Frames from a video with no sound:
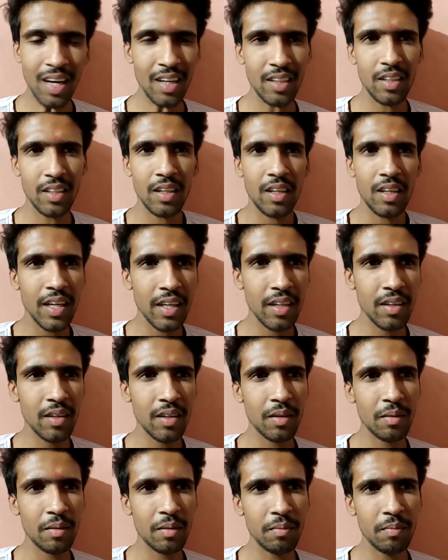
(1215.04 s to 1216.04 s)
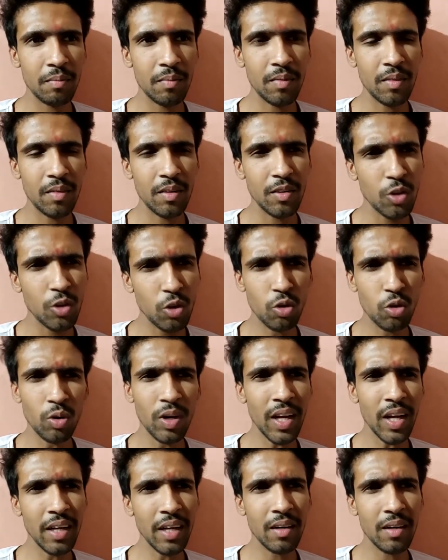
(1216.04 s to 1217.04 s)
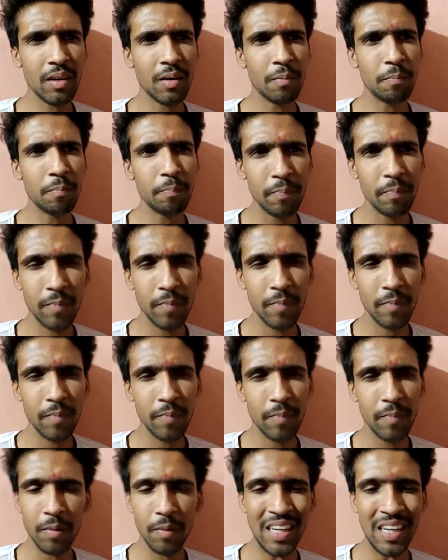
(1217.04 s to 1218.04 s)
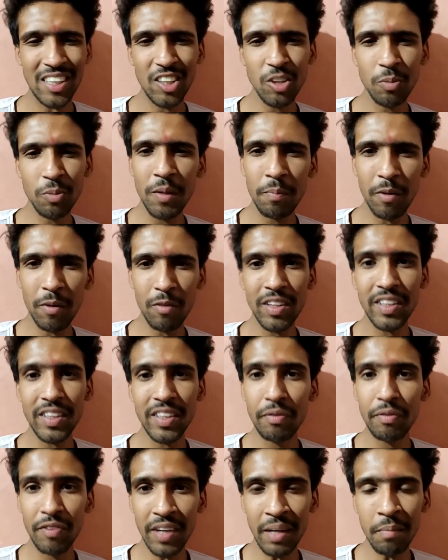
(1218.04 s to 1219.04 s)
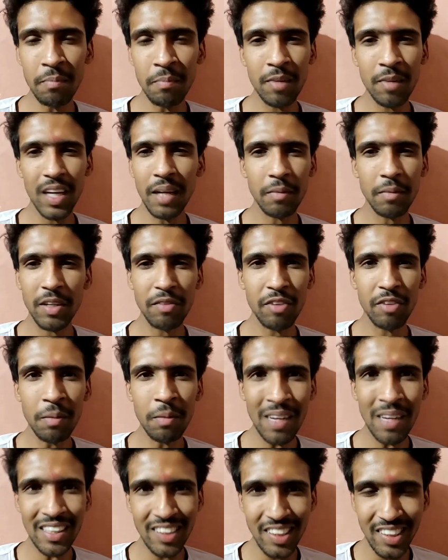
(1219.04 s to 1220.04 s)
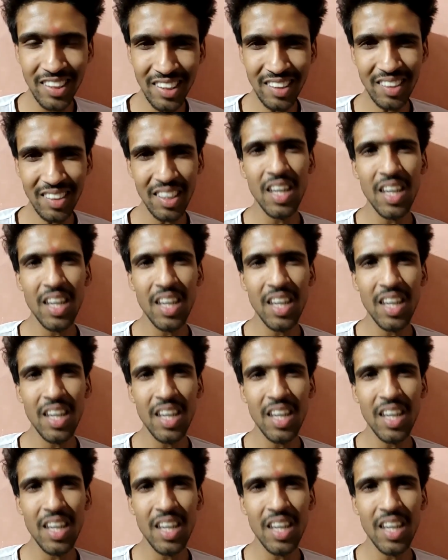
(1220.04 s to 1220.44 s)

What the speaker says: the like you should like message people with different messages.